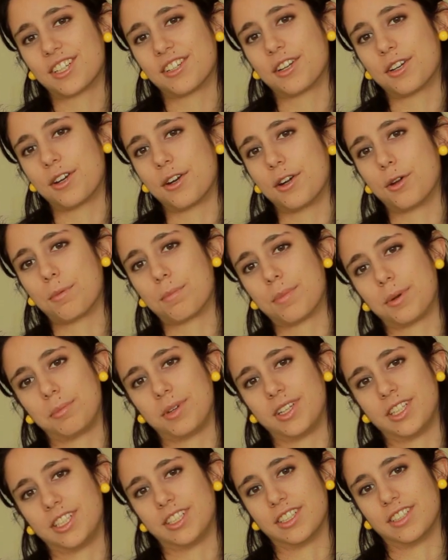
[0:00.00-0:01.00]
started at
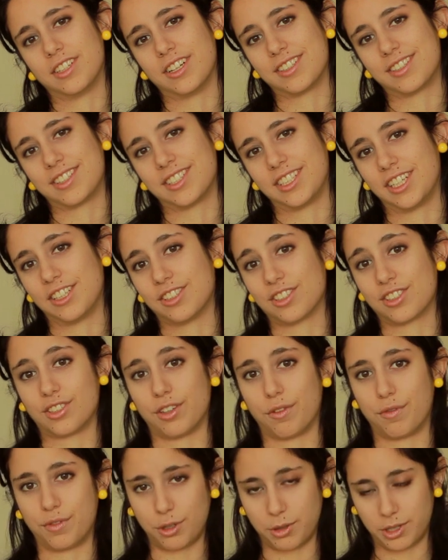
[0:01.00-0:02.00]
openmedia.ca just
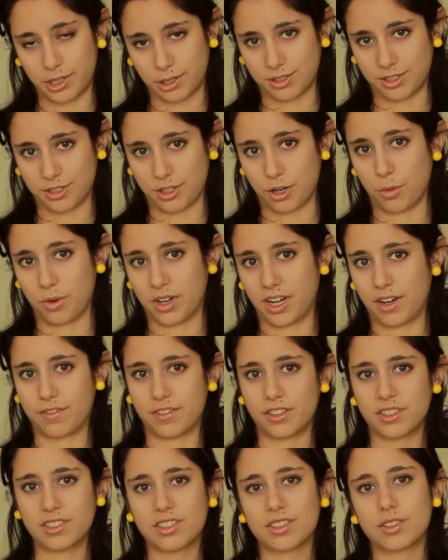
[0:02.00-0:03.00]
a few years ago, when I
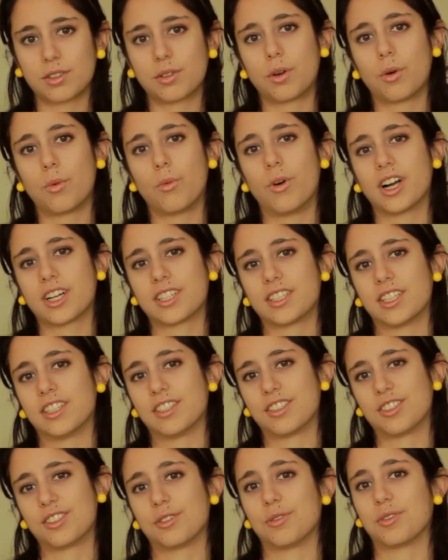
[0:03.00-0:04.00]
first walked
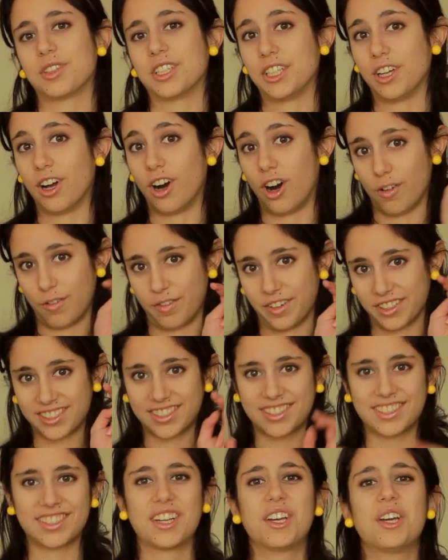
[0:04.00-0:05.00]
into the
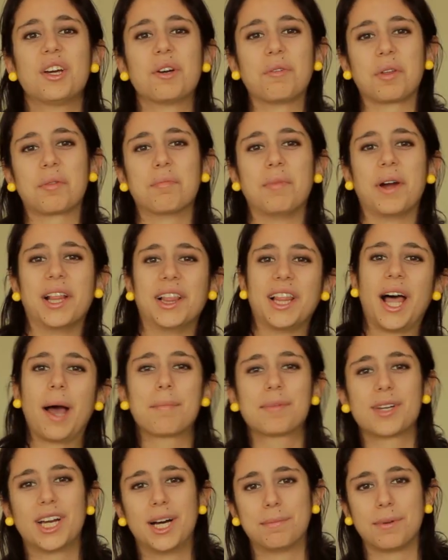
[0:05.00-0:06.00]
office with my
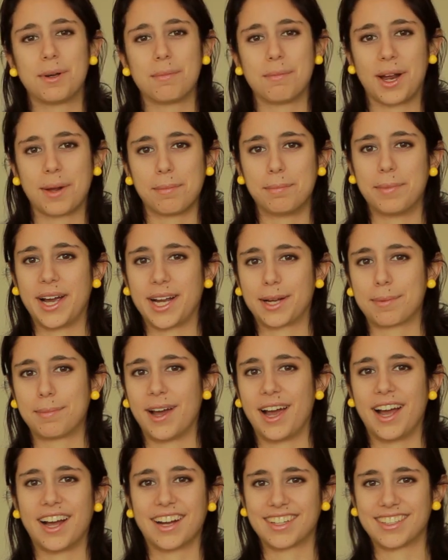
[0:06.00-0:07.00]
laptop in my
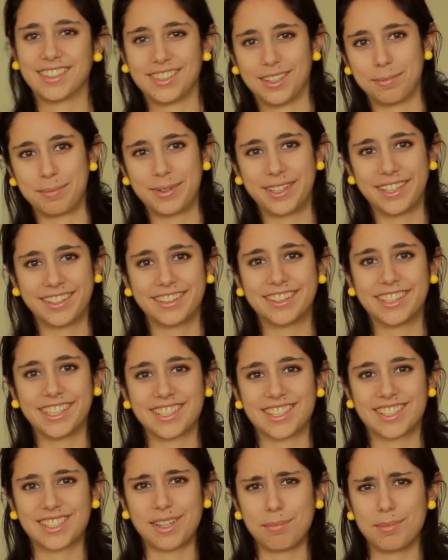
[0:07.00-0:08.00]
backpack and
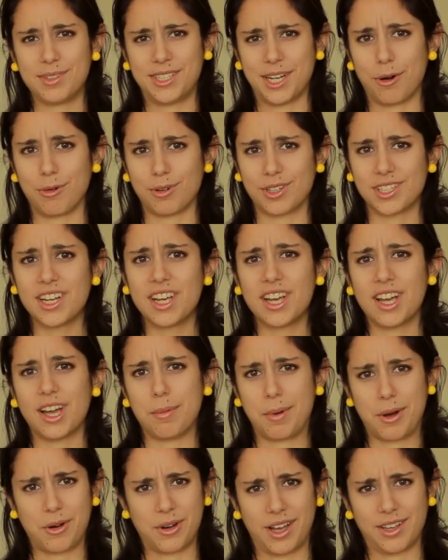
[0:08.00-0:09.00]
admittedly some doubt
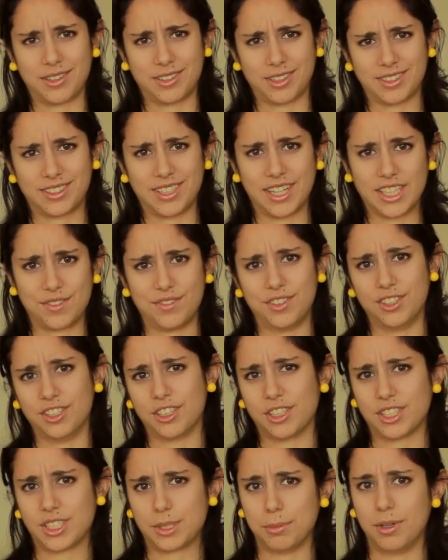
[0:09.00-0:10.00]
about how successful
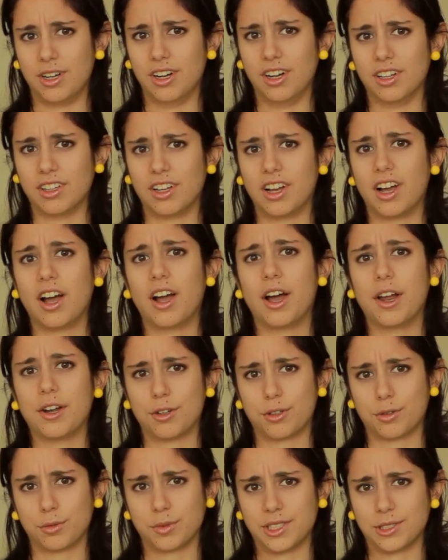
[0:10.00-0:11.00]
our small,
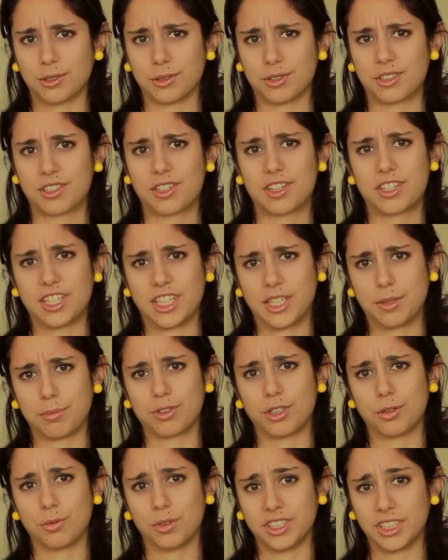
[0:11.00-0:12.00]
under-resourced team
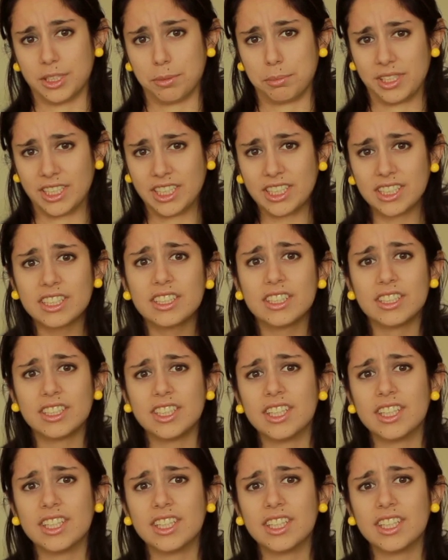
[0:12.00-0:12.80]
could really be,